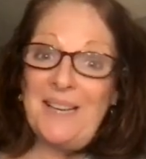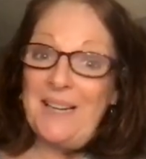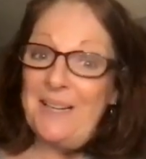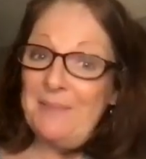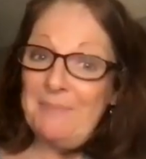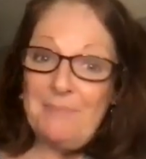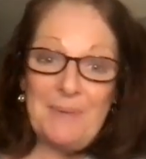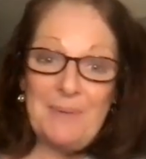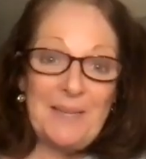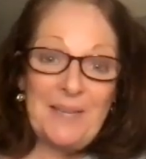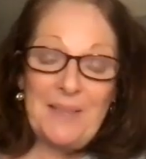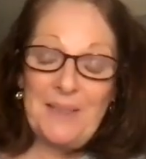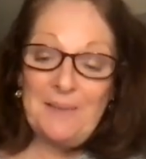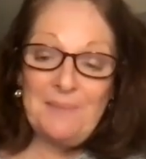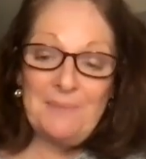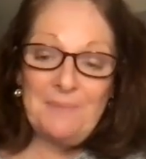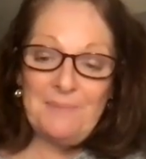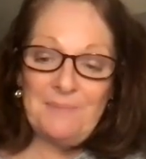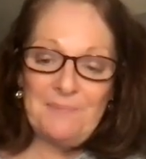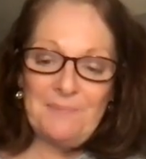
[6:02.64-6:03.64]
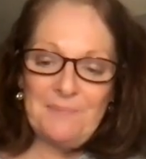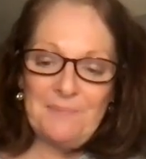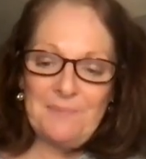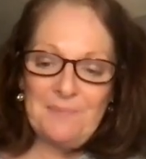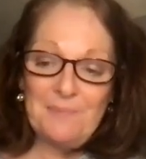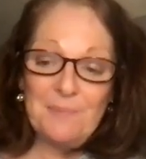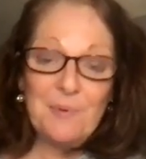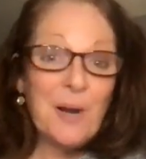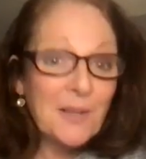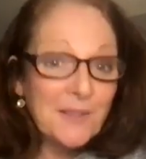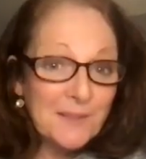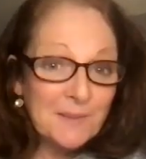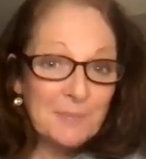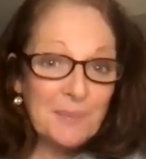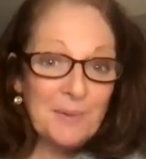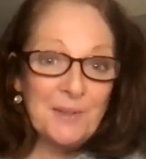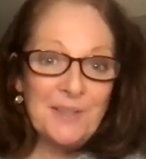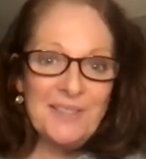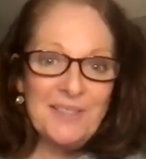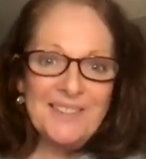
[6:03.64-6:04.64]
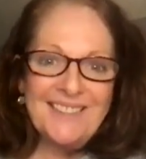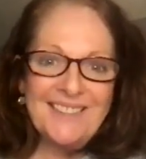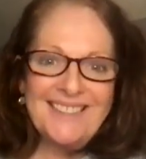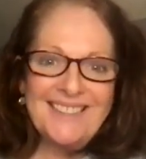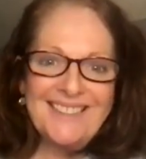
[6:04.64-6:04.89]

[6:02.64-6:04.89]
helping them prosper